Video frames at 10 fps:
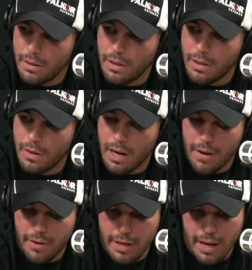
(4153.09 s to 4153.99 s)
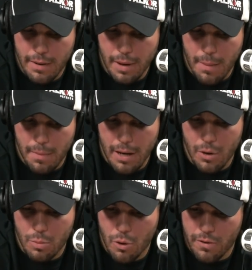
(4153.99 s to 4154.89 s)
Every day I'm my
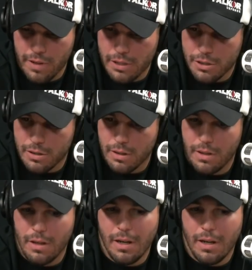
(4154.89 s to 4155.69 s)
own motivation.